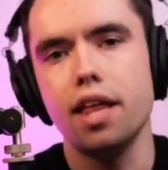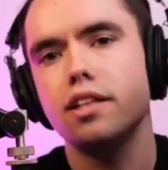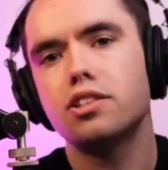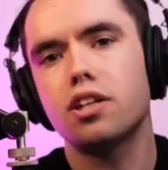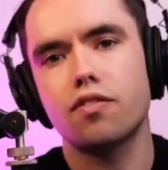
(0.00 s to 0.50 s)

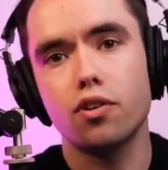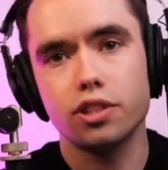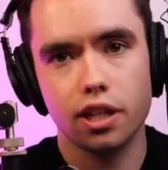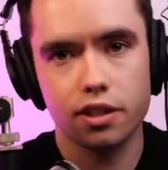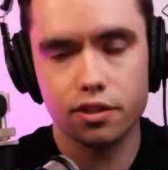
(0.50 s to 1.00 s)
Then start
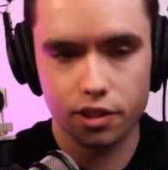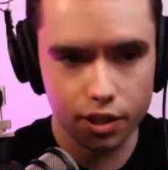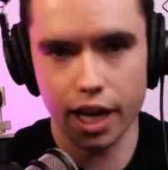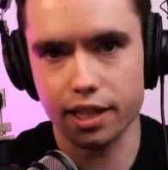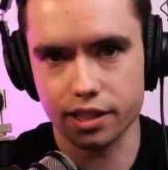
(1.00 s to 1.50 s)
focusing on
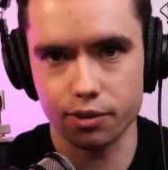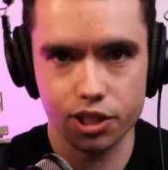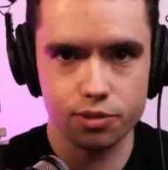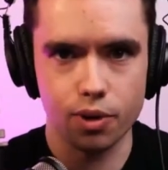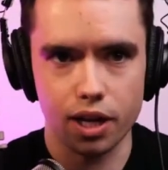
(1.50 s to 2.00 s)
the next thing,
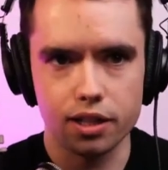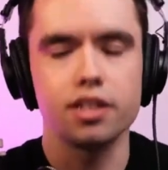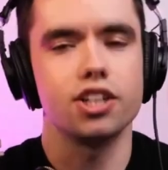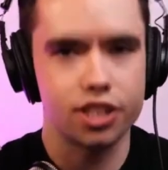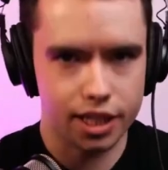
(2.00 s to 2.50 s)
which is what
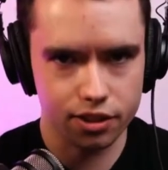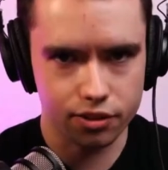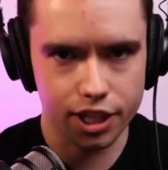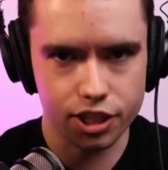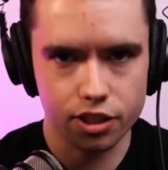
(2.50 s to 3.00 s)
your
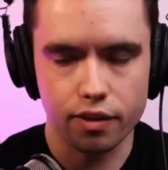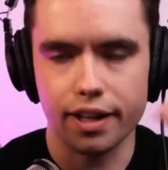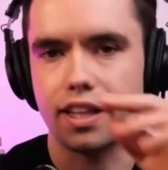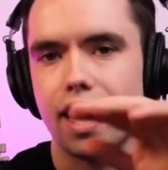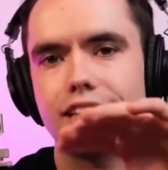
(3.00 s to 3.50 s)
second location,
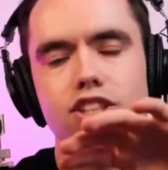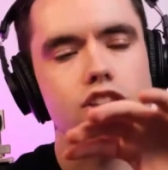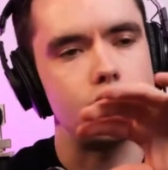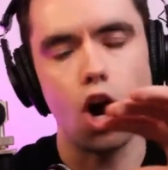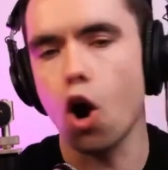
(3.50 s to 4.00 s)
right? Like that's
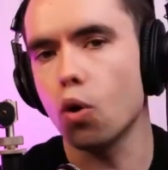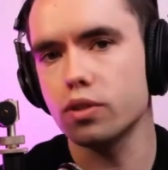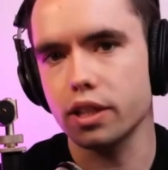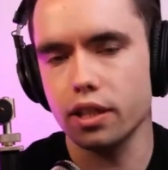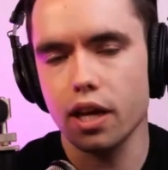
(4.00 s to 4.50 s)
the
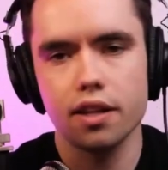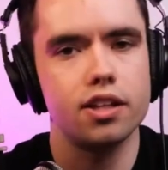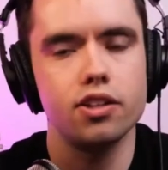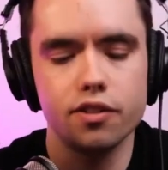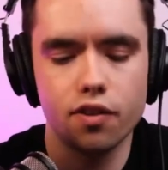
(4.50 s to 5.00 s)
only
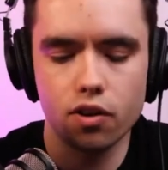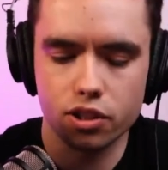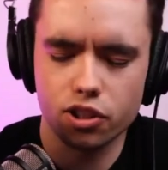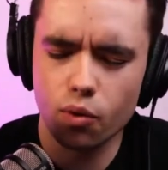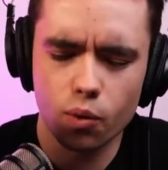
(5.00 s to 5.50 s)
thing you need to
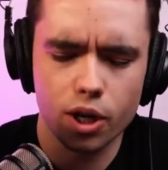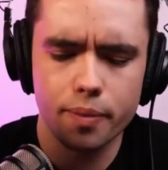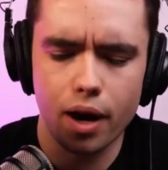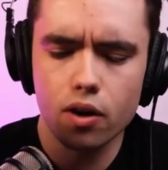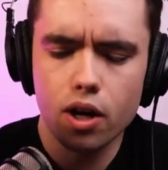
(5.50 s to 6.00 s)
focus on. Don't
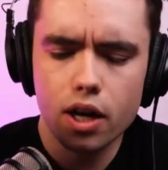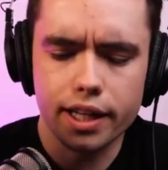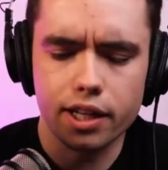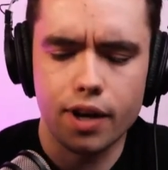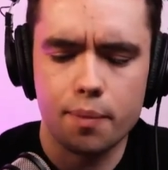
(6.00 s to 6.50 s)
worry about
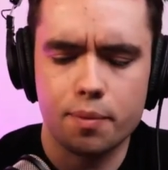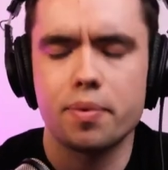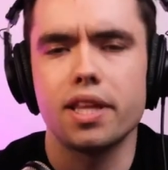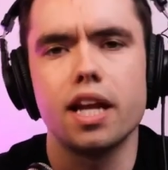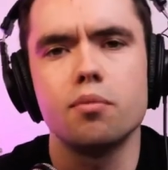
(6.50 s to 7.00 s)
getting wrapped
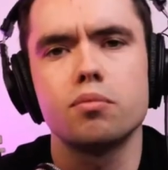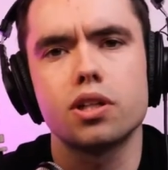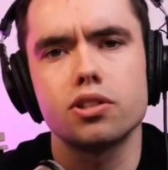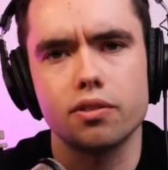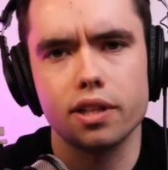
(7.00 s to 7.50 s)
up in the
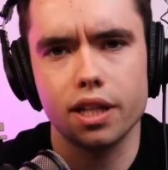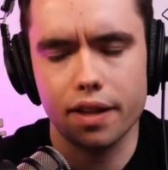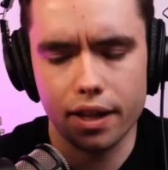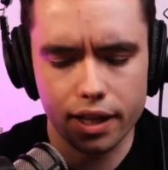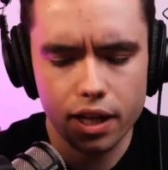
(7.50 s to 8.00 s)
numbers or anything
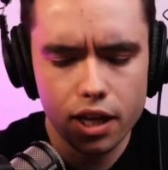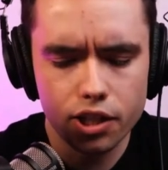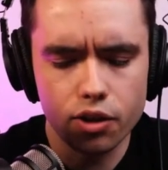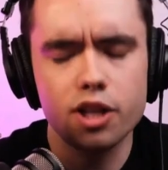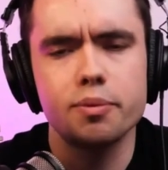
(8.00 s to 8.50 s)
like that. Like
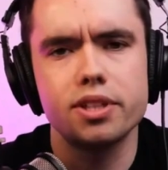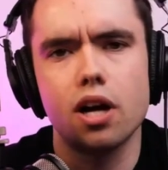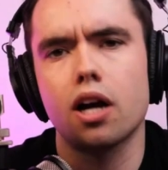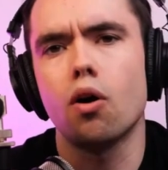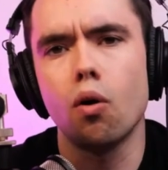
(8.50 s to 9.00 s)
you don't hear me
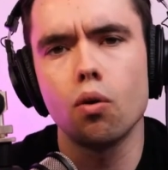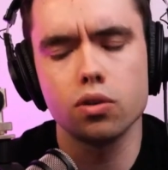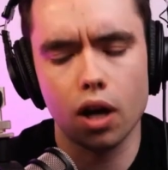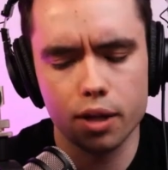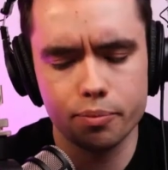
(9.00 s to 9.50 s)
talk a
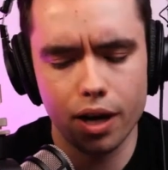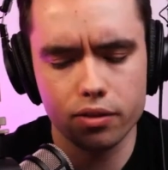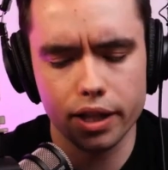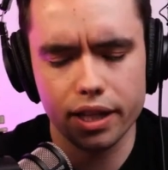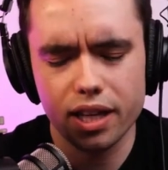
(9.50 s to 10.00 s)
whole lot
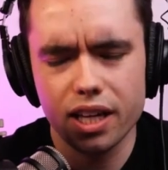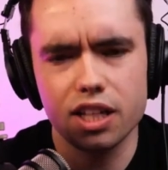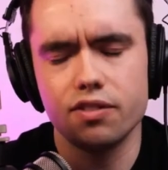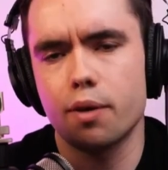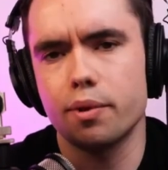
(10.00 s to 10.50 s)
about like
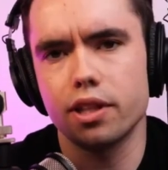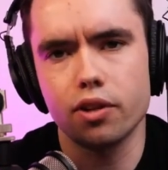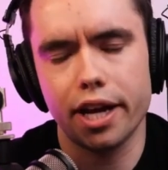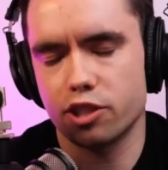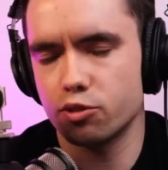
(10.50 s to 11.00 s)
even how many
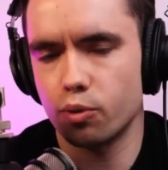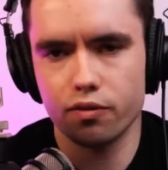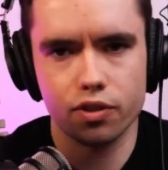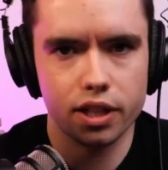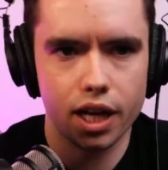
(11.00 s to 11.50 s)
locations we
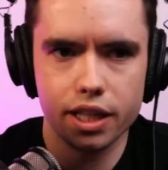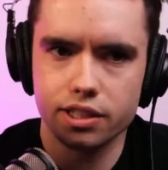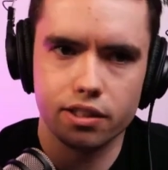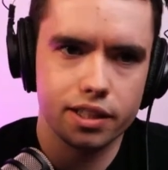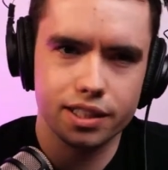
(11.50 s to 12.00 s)
want for
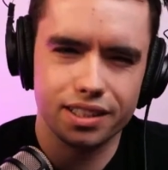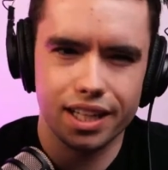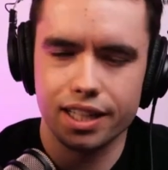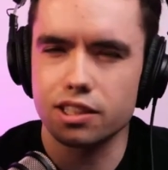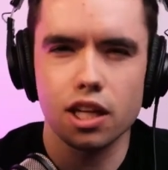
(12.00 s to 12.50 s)
Augusta and things
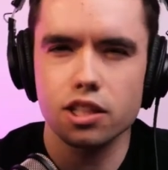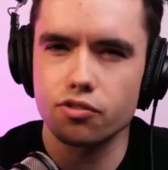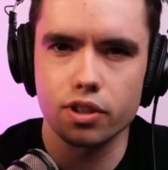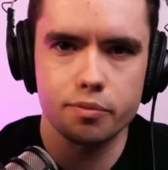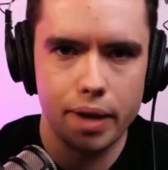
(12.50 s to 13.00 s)
like that because it
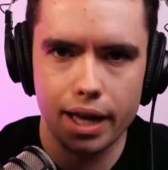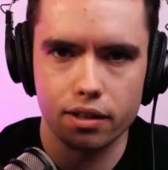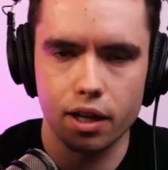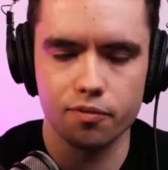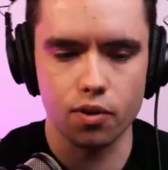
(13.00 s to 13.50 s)
doesn't really
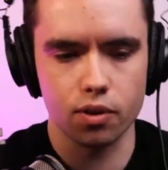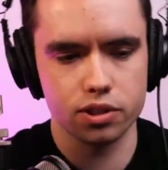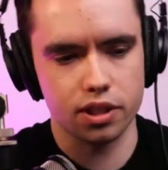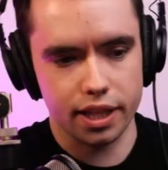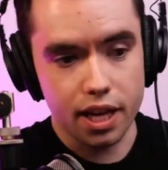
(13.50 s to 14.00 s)
matter. I'm
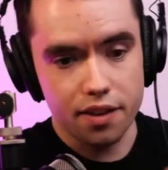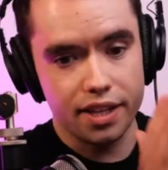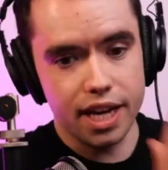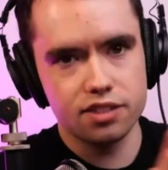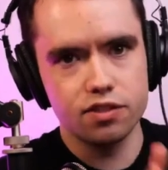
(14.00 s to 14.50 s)
focused on like
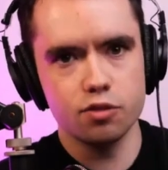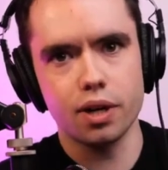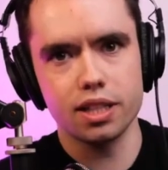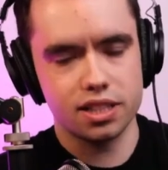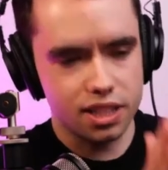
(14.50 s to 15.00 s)
the next
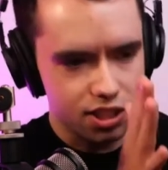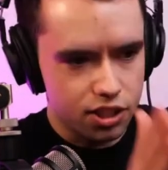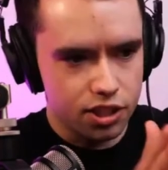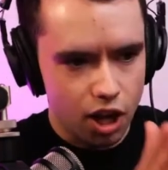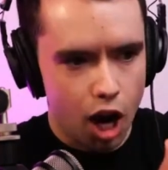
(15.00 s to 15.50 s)
few months.
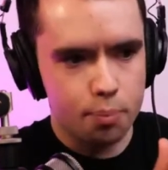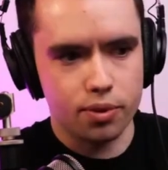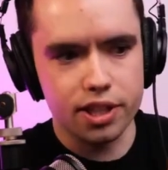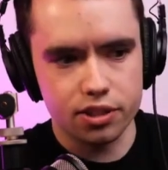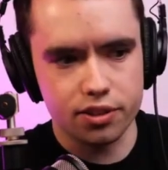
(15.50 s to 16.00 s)
These are the
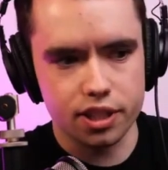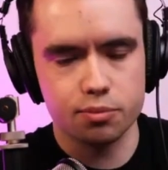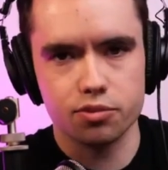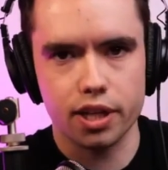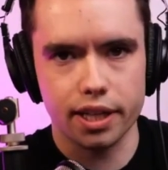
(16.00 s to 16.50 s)
operational
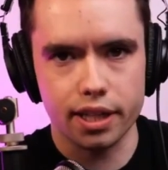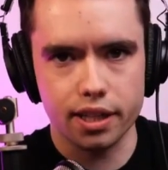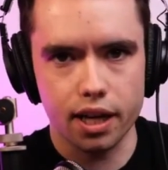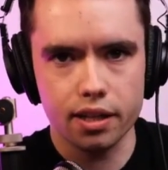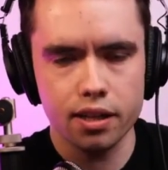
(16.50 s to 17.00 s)
things I'm trying to
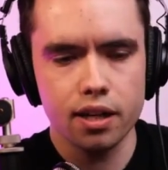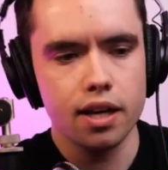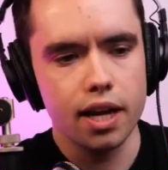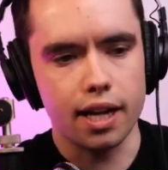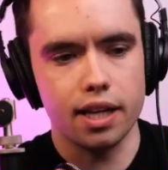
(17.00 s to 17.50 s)
get done.
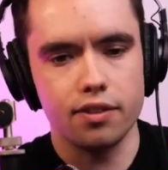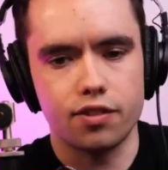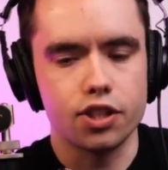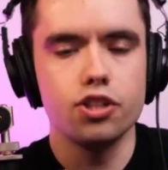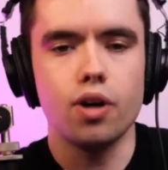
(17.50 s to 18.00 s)
And
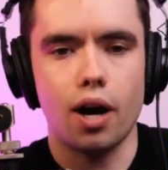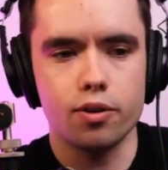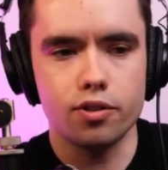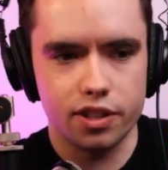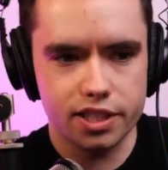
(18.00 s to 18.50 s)
for you,
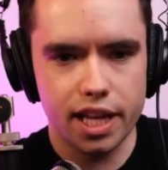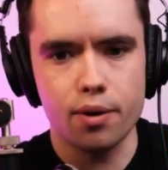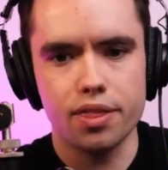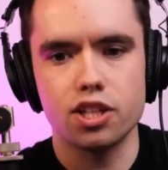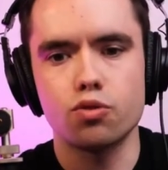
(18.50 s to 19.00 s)
I would
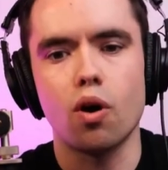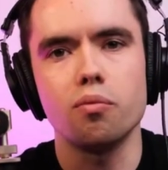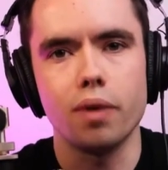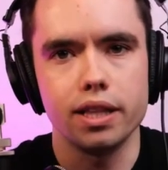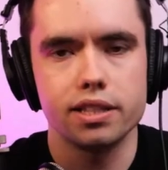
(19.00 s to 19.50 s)
stay within
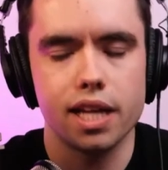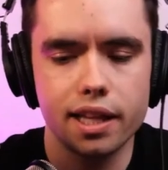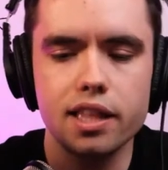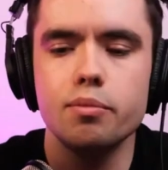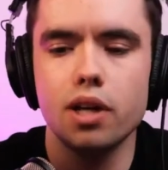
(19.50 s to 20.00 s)
12 months.
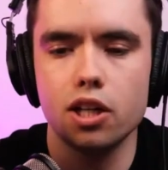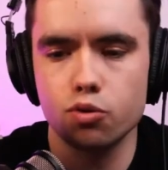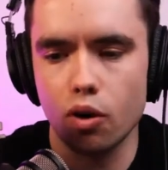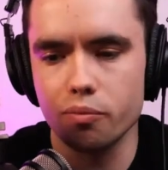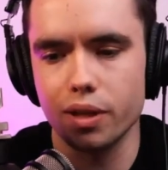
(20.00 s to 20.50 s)
Anything
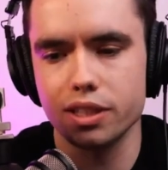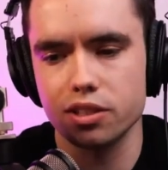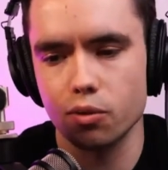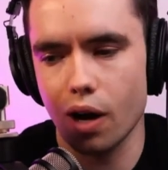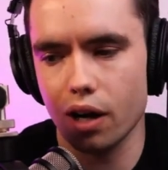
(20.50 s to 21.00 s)
beyond 12
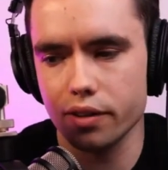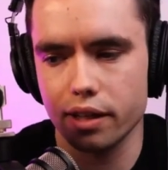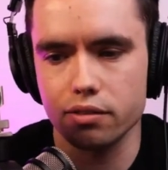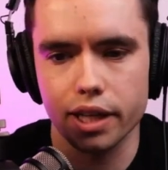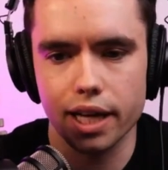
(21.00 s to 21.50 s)
months is a
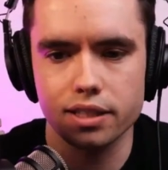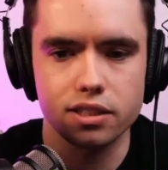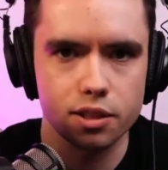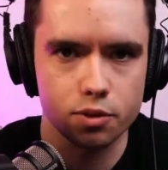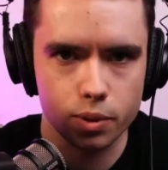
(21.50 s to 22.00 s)
wild ankle
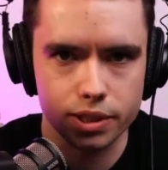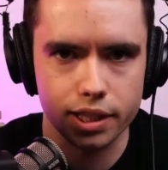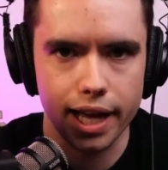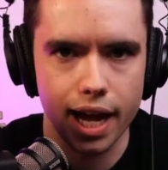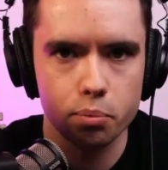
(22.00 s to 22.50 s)
guess in terms of
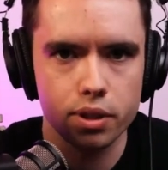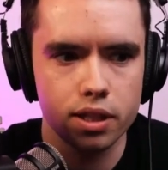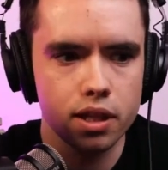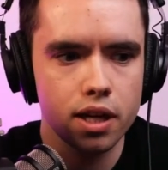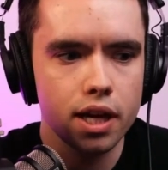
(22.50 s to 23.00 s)
what's going to
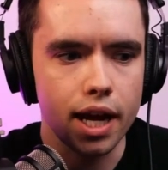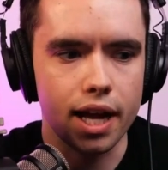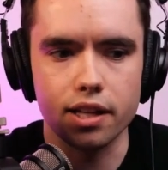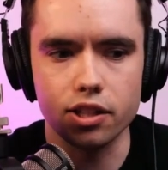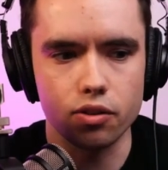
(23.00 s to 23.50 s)
happen.
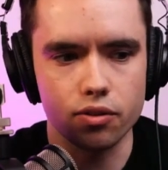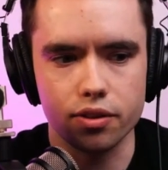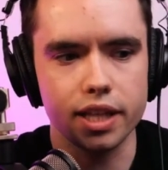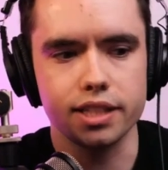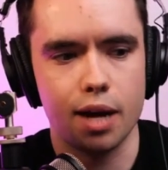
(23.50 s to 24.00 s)
And you know,
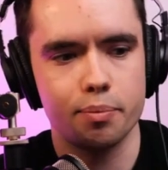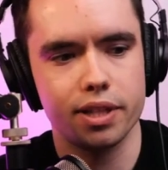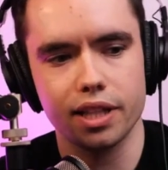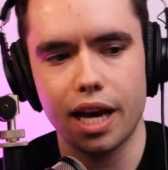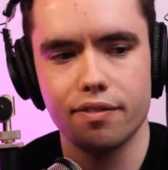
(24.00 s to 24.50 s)
things
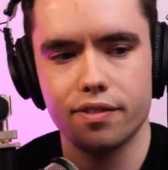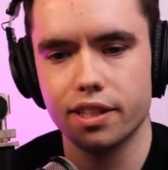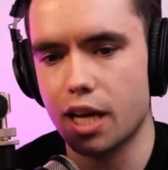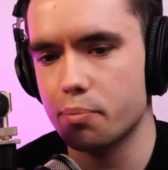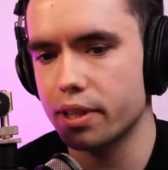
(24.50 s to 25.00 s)
happen in life,
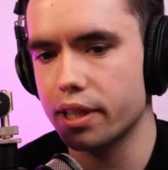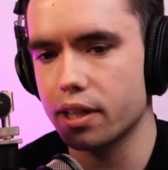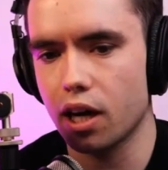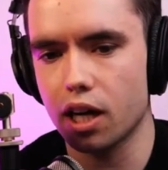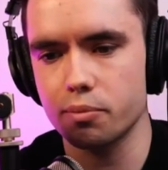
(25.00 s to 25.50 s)
things happen okay. in
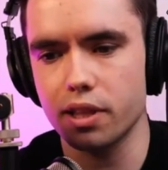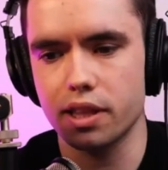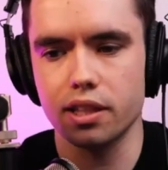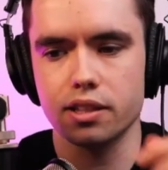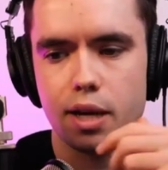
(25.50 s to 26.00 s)
the
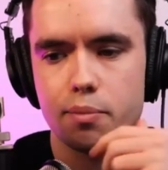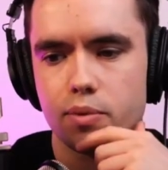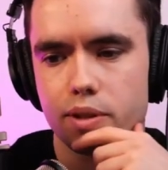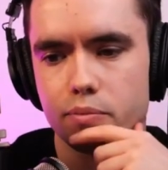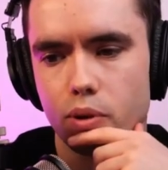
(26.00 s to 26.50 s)
economy, things
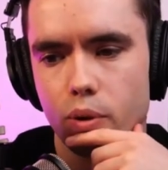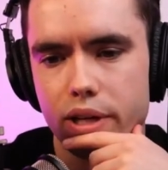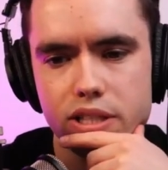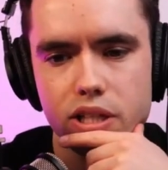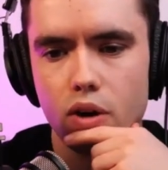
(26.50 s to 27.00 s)
happen with employees.